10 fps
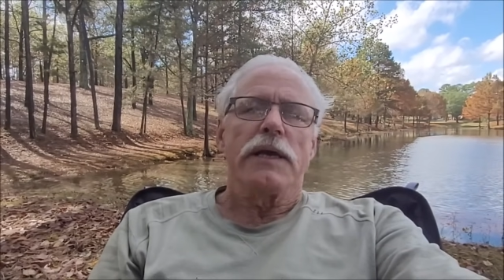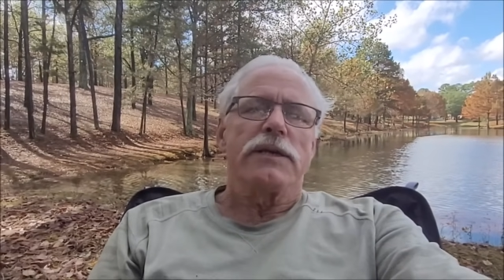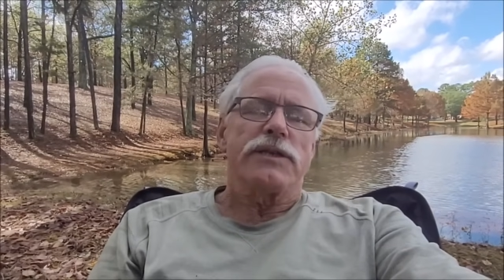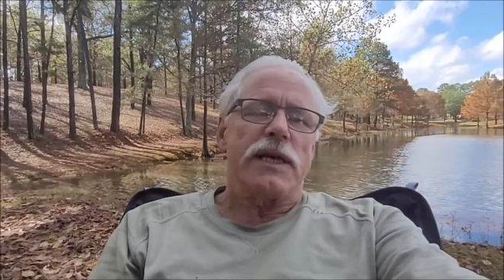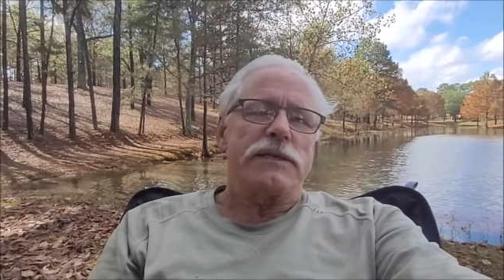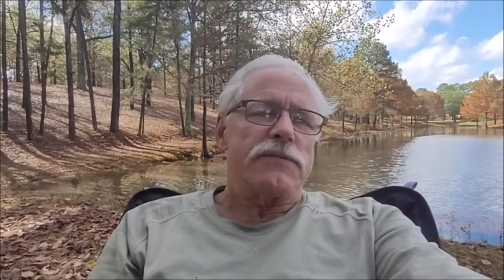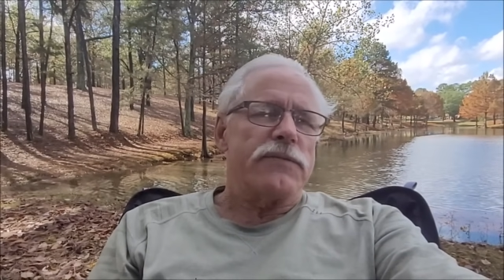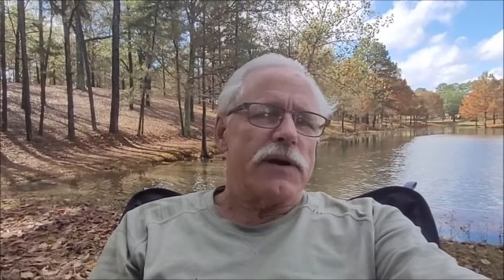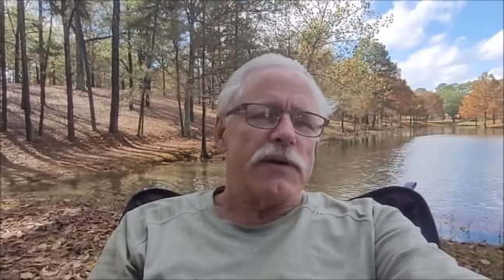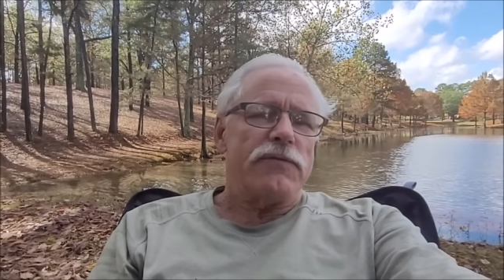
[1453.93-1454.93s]
She has a
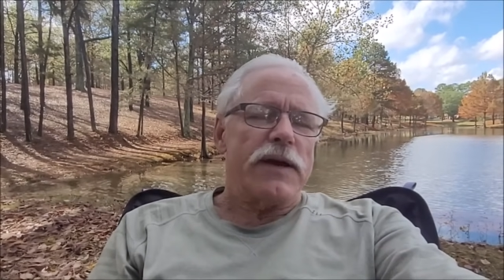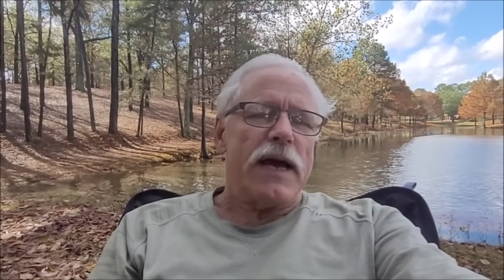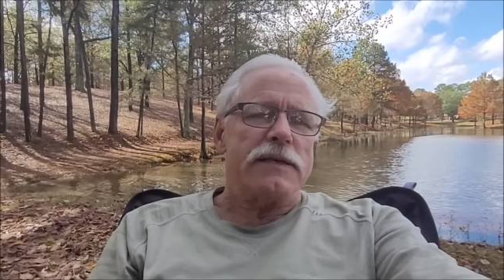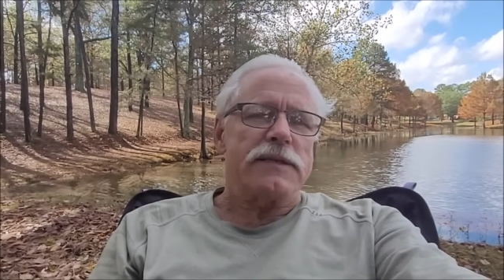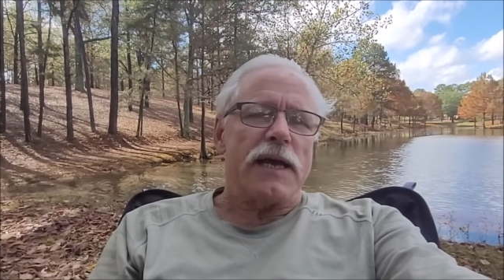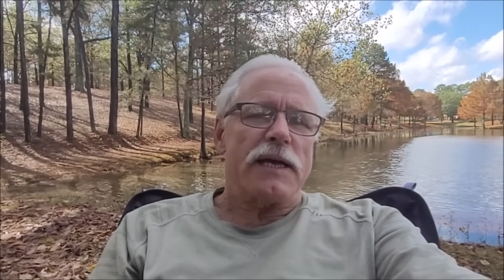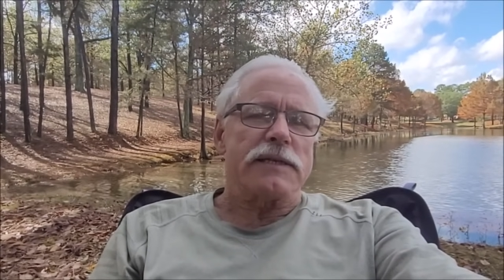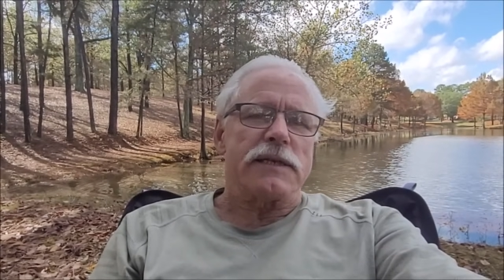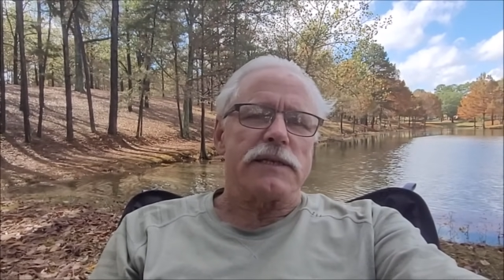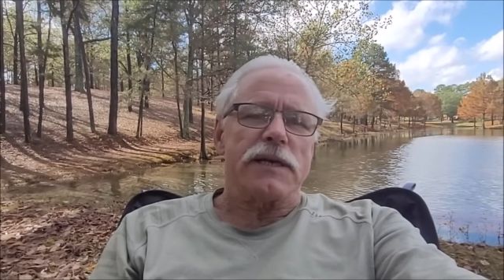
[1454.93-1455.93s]
very
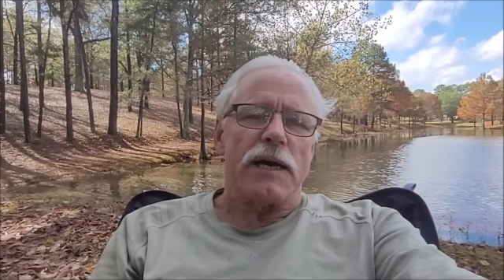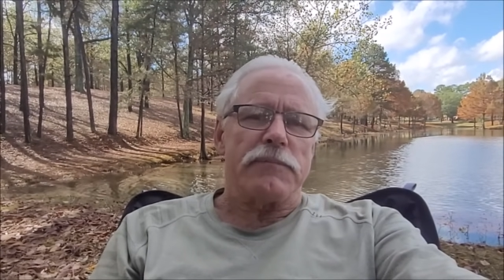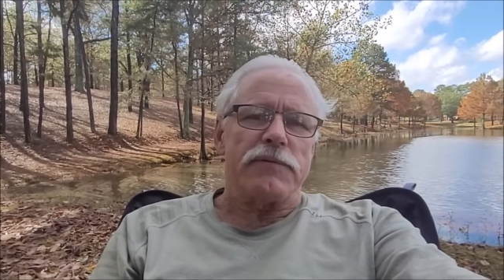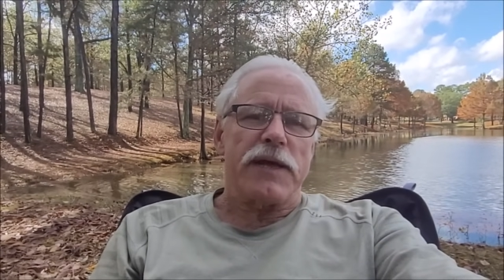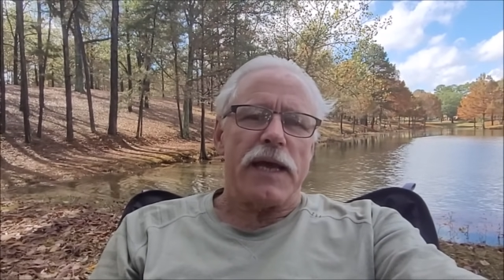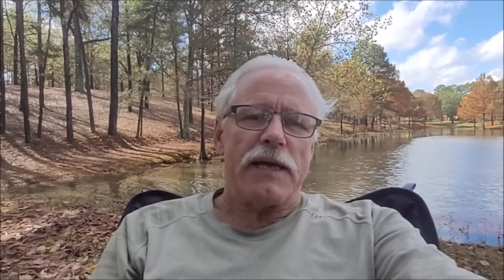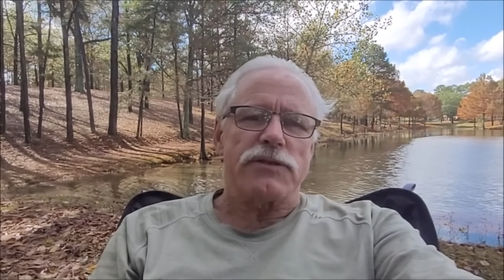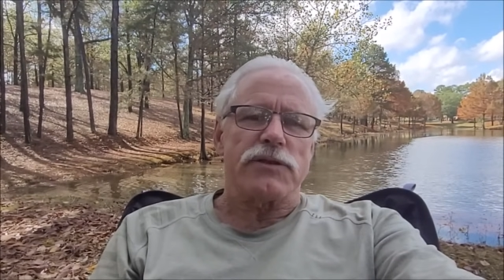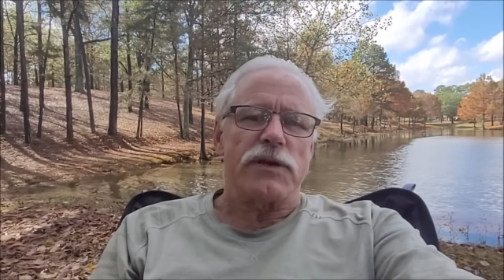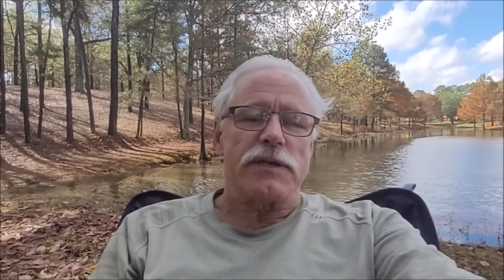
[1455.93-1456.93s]
fast-acting type of
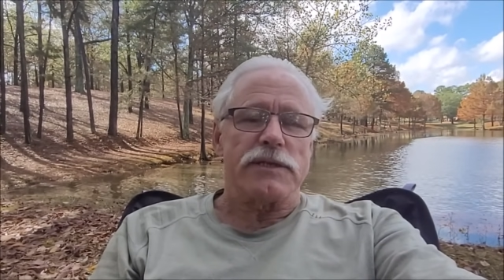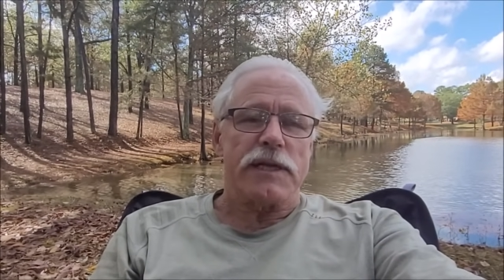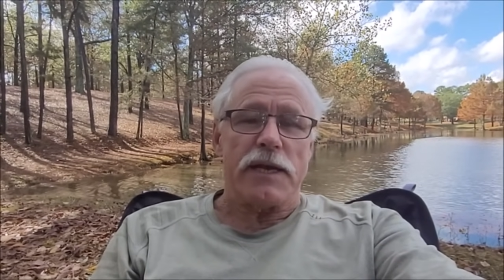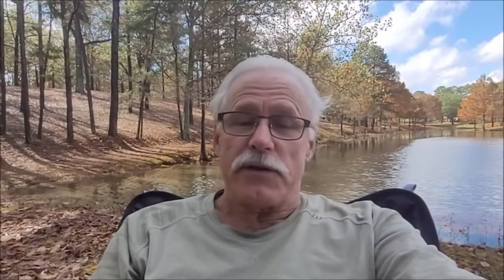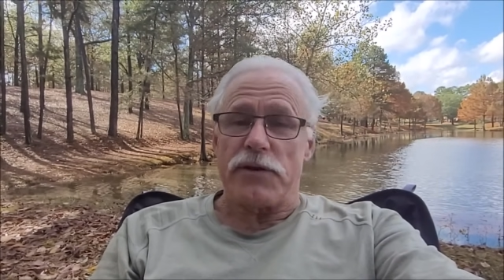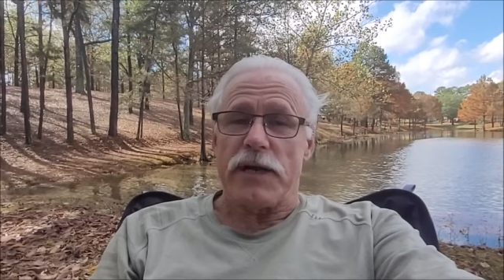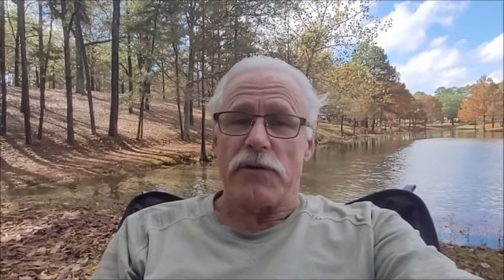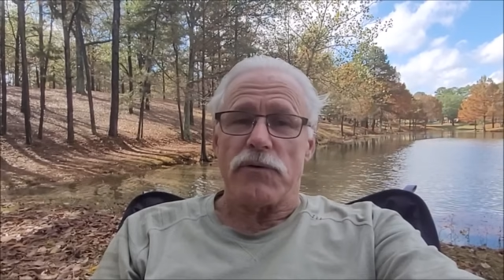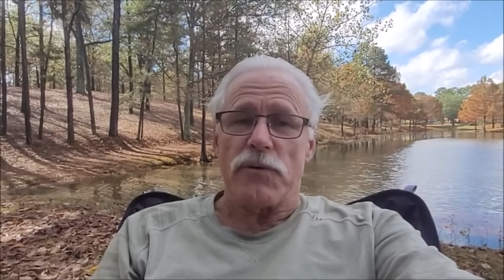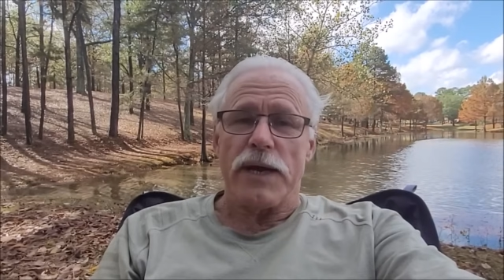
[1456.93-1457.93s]
cancer and it's taken her
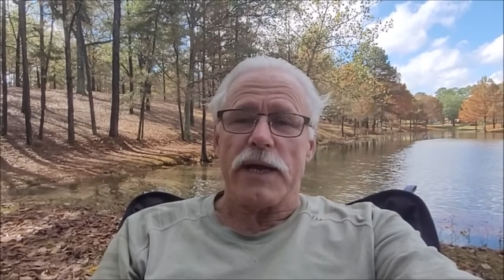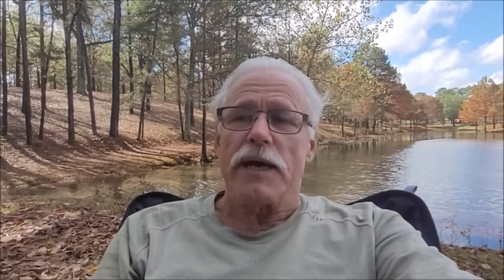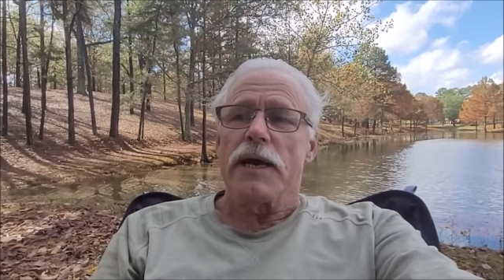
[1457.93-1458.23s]
down quick,